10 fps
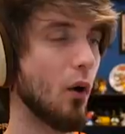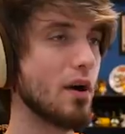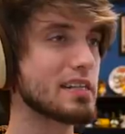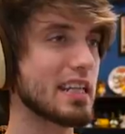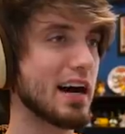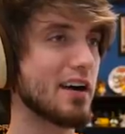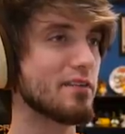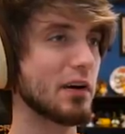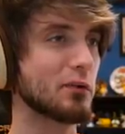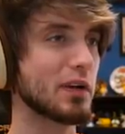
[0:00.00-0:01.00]
Always
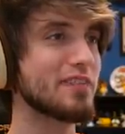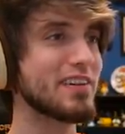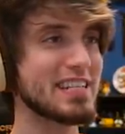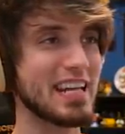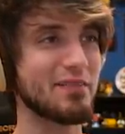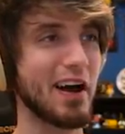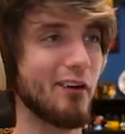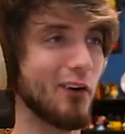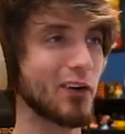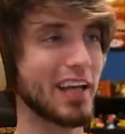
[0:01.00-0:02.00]
love revisiting my
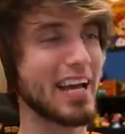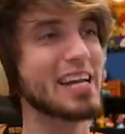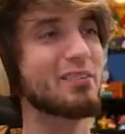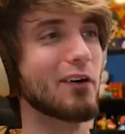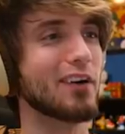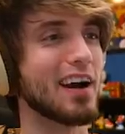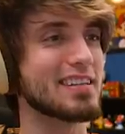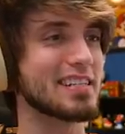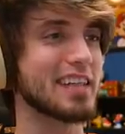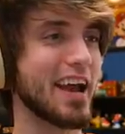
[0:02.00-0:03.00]
old Animal
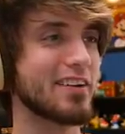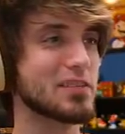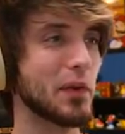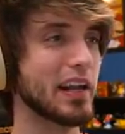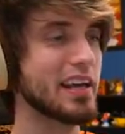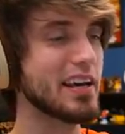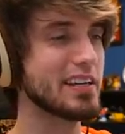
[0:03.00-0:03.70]
Crossing towns, but